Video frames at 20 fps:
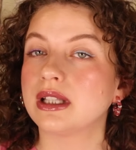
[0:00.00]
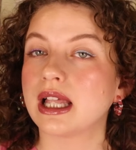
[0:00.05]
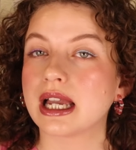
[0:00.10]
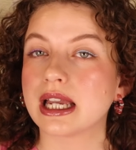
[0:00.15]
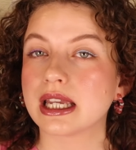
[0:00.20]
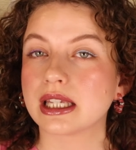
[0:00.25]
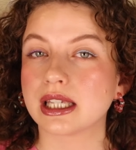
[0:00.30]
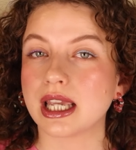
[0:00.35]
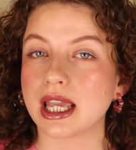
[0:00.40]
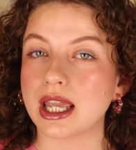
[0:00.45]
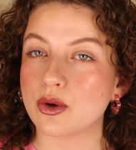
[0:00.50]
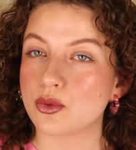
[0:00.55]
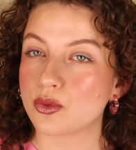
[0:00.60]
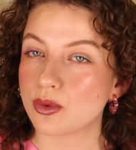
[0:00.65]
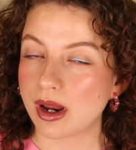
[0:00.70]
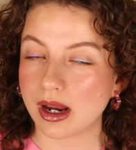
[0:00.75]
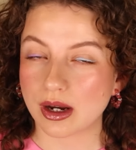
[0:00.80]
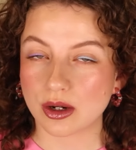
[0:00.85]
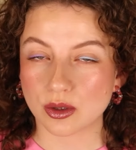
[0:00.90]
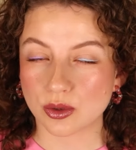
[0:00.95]
like a
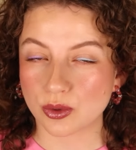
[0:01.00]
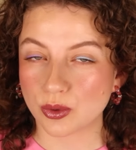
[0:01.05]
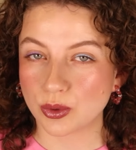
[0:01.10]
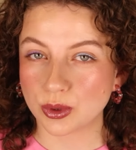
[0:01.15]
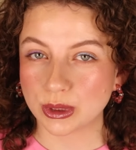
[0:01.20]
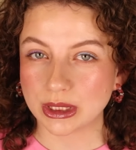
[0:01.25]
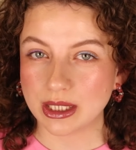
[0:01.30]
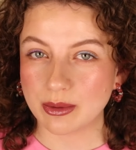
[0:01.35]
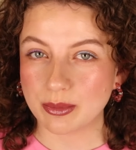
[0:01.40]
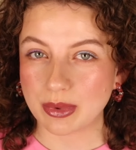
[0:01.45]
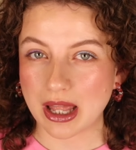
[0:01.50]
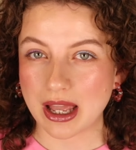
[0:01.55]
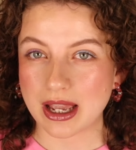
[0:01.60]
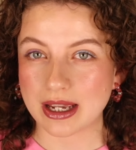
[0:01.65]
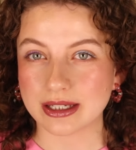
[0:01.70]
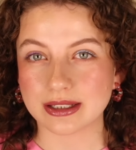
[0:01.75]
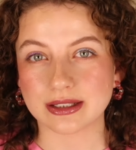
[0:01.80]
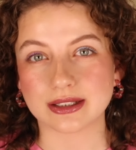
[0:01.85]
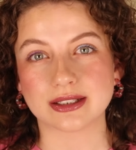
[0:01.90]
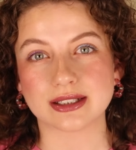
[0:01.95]
regular old lip
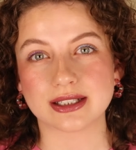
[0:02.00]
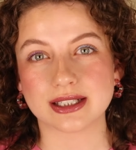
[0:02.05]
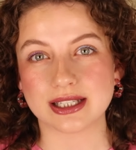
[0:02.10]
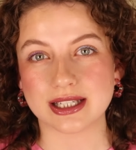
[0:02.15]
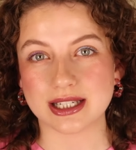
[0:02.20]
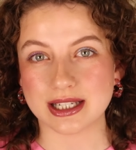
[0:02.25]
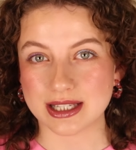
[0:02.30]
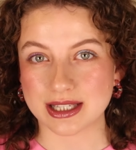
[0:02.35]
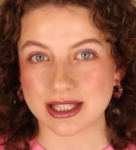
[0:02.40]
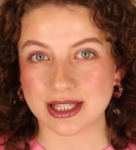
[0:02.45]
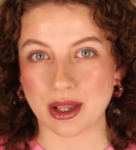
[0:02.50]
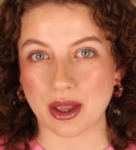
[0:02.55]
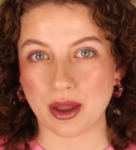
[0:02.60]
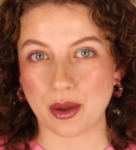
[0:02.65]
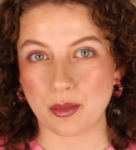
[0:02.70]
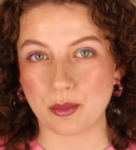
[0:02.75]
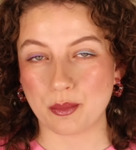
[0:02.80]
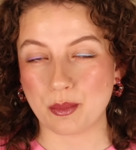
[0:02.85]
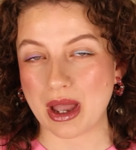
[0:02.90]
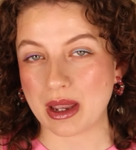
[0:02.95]
liner is
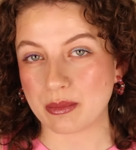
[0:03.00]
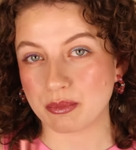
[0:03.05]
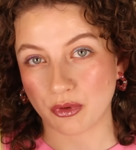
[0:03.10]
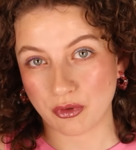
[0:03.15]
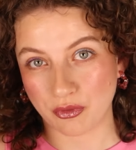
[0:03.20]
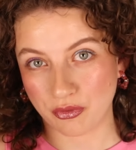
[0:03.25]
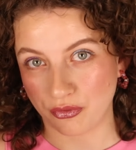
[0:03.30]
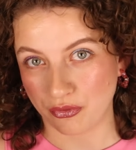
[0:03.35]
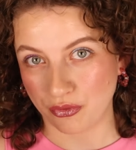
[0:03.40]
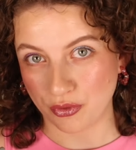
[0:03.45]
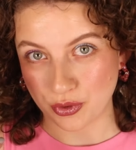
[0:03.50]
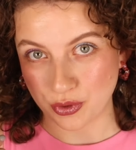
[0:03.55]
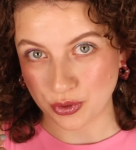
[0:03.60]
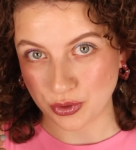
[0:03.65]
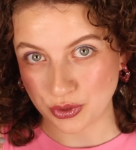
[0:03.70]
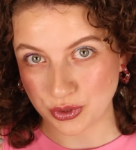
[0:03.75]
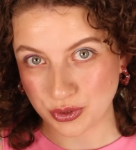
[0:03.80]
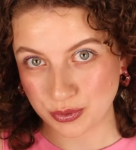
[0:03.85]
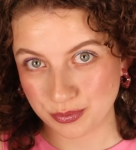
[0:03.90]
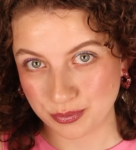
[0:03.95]
my
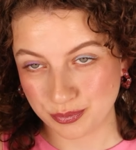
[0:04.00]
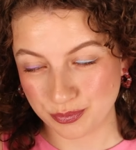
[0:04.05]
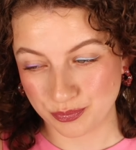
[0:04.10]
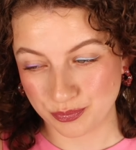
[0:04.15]
preferred